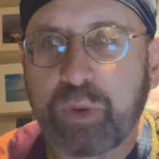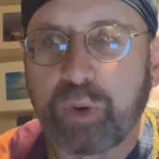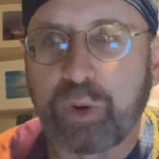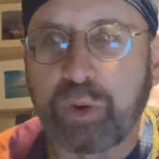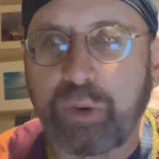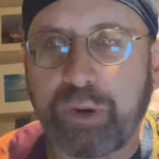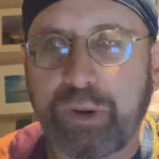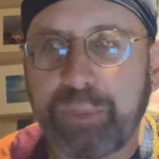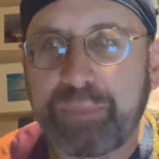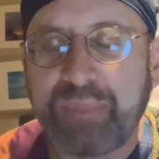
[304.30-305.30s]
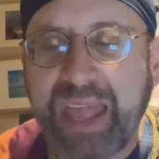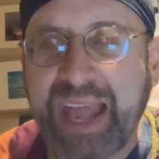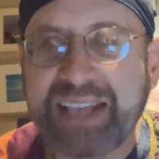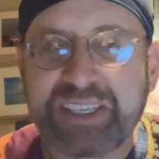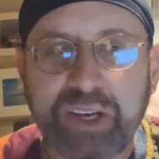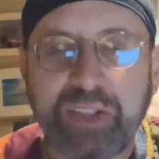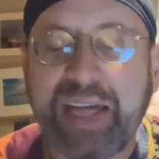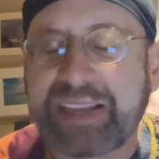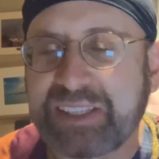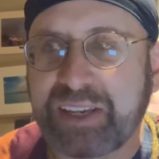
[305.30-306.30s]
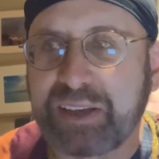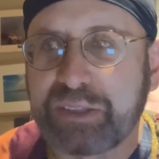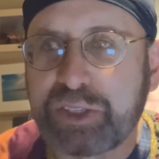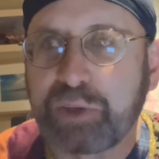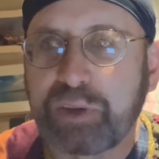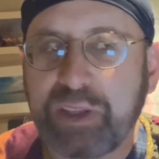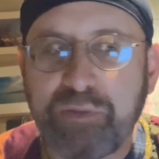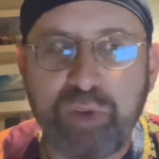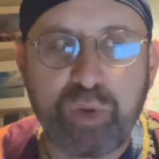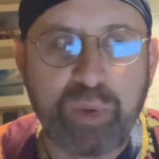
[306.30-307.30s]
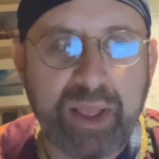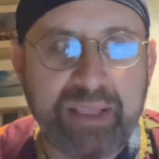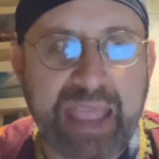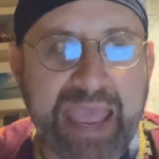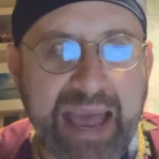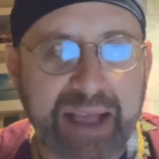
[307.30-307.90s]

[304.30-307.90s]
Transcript: or ask Alexa. She'll give you Dea.